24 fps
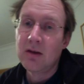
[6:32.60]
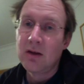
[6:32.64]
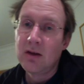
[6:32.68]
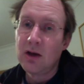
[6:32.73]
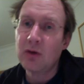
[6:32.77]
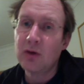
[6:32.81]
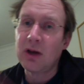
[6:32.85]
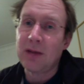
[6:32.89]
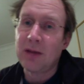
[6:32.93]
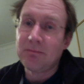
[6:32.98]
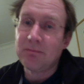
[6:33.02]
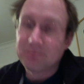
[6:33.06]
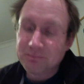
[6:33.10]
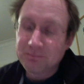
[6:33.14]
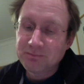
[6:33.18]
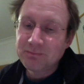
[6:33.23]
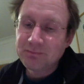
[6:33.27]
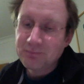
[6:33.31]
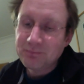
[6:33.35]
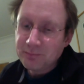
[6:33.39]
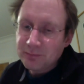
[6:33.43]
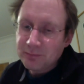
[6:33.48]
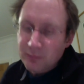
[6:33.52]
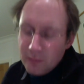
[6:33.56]
Okay,
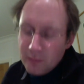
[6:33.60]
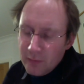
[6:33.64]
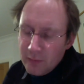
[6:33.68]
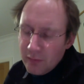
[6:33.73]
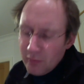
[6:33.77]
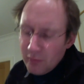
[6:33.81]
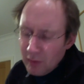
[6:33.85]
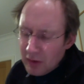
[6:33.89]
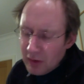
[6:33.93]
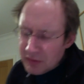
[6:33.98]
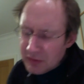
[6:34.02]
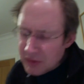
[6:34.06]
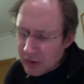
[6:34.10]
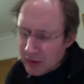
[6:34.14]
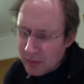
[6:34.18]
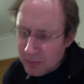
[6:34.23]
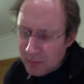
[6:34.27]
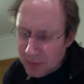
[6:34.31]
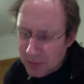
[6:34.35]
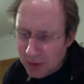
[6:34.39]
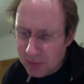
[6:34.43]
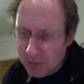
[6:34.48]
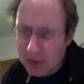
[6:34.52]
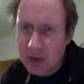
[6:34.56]

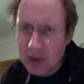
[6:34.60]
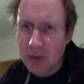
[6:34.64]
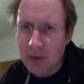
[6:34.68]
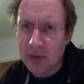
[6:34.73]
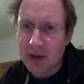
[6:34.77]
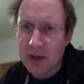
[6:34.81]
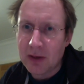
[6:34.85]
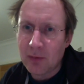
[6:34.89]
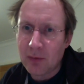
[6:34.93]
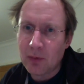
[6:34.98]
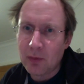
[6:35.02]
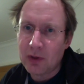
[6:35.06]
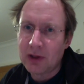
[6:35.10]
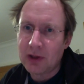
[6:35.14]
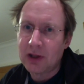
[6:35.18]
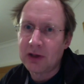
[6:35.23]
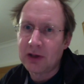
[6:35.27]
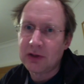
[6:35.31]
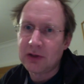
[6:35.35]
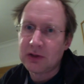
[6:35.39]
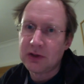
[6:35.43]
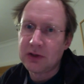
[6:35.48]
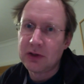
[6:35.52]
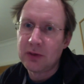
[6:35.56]
so having done that, what I'd
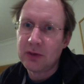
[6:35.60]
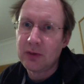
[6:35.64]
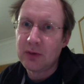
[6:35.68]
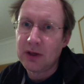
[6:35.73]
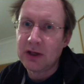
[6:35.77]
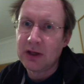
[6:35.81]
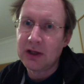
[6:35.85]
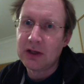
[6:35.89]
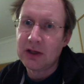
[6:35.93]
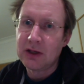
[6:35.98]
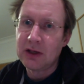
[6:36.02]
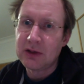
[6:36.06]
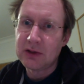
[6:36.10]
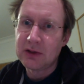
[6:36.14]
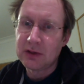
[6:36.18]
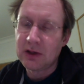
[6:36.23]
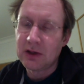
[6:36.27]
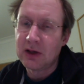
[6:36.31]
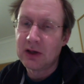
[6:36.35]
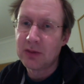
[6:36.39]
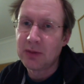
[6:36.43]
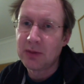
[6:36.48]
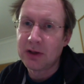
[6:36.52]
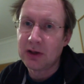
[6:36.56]
like you to do is,
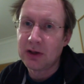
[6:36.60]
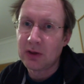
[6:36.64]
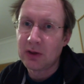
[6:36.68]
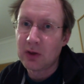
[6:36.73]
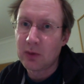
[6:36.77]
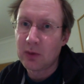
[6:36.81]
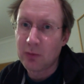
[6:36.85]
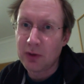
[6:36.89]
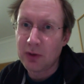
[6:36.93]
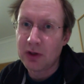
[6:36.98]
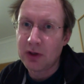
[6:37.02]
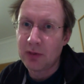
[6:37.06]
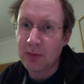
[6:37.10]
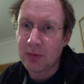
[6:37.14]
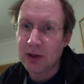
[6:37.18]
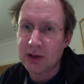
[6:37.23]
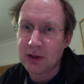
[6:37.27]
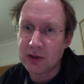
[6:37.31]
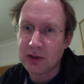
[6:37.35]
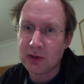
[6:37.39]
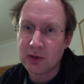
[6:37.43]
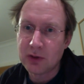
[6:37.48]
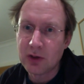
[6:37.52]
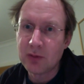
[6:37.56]
depending on whether you're
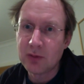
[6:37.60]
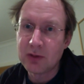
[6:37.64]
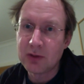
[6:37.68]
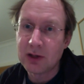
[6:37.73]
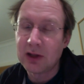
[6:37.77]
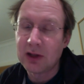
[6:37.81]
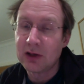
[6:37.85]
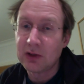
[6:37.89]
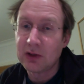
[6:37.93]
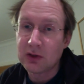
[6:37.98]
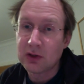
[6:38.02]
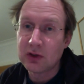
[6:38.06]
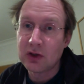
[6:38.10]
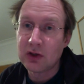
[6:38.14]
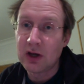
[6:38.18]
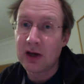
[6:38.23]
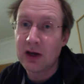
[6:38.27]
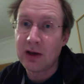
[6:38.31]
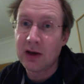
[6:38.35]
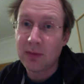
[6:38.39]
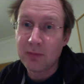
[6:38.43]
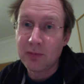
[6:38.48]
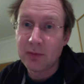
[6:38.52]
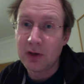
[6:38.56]
pairs and groups, I'd like you to
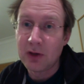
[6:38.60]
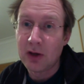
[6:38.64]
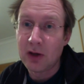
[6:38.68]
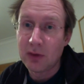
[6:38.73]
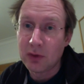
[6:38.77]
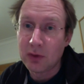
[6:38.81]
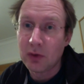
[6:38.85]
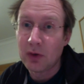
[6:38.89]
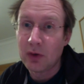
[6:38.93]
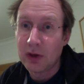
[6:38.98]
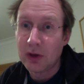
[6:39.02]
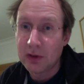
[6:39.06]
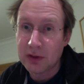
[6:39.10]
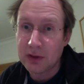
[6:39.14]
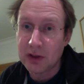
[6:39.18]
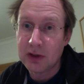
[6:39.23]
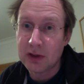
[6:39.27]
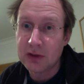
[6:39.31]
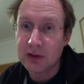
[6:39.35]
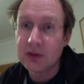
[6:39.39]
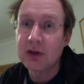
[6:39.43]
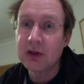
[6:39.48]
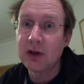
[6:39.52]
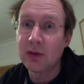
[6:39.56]
share your
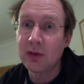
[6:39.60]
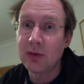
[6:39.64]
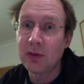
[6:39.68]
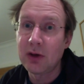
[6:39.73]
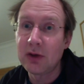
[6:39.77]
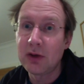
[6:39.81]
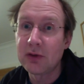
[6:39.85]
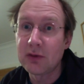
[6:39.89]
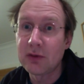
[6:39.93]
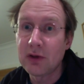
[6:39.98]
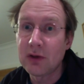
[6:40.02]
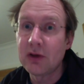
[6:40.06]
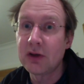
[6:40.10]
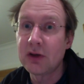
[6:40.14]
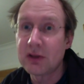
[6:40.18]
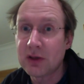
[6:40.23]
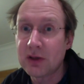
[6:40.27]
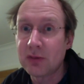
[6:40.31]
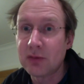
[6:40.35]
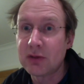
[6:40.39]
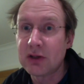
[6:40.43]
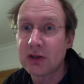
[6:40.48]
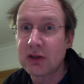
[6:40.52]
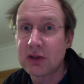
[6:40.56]
ideas and
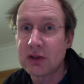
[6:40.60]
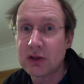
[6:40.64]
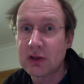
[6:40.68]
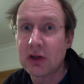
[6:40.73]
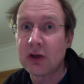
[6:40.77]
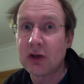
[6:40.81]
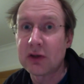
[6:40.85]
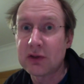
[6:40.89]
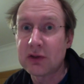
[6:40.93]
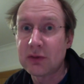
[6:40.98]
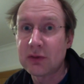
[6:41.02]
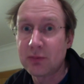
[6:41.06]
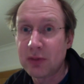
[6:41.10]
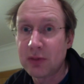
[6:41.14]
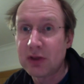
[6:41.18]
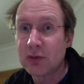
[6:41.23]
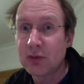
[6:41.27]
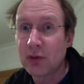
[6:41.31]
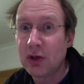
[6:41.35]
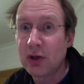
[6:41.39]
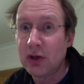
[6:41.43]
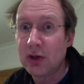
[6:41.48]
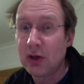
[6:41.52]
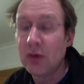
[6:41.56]
attempt to discuss
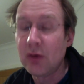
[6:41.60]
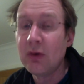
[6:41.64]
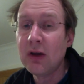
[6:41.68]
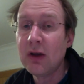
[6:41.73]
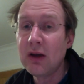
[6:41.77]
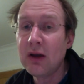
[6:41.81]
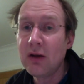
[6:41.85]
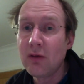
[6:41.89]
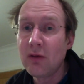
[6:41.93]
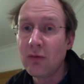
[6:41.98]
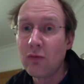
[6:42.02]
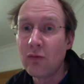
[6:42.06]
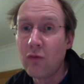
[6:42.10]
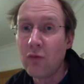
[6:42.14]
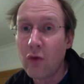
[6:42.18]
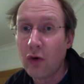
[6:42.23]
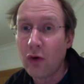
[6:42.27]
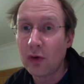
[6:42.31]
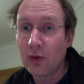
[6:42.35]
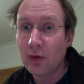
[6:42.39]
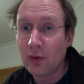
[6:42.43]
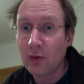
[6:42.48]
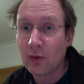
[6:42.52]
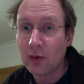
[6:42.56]
between you
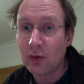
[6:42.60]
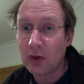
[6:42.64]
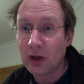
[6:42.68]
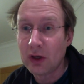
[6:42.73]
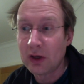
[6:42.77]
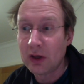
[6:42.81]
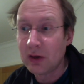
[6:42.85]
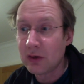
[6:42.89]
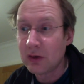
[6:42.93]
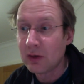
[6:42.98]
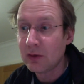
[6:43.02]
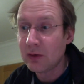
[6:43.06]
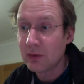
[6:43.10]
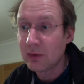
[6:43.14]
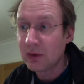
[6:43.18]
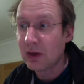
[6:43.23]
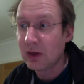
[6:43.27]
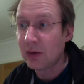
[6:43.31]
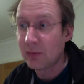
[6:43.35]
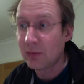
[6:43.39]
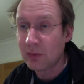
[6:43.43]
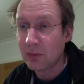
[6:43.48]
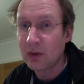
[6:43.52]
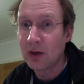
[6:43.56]
what you think.
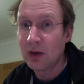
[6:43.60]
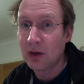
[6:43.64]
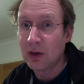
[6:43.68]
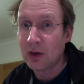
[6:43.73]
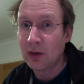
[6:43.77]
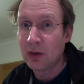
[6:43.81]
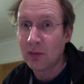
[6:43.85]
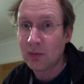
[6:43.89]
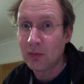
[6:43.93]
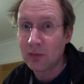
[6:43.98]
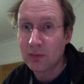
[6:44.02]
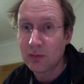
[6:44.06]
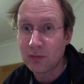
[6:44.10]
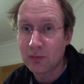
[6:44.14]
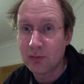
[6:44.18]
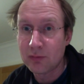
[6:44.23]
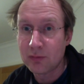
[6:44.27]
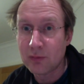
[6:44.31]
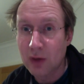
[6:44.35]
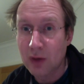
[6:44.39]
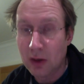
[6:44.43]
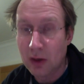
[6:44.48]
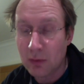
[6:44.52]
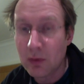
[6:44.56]

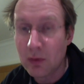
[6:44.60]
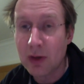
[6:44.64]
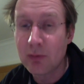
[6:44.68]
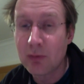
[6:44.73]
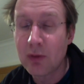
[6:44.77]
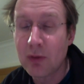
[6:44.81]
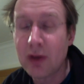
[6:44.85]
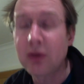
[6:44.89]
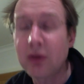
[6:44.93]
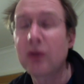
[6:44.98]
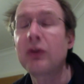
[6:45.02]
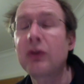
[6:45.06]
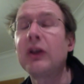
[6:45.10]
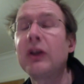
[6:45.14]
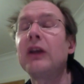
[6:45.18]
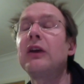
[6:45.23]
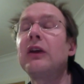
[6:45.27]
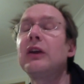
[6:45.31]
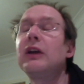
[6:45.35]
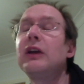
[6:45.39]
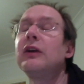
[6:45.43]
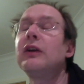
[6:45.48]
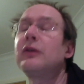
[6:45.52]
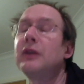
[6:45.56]
Whether you think
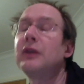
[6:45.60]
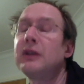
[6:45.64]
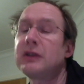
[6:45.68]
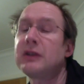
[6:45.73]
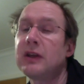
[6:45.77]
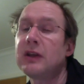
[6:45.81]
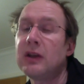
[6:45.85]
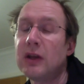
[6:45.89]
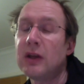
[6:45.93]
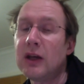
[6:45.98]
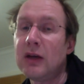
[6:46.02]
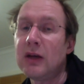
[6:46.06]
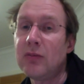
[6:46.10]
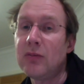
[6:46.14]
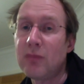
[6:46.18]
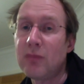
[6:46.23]
an increase in the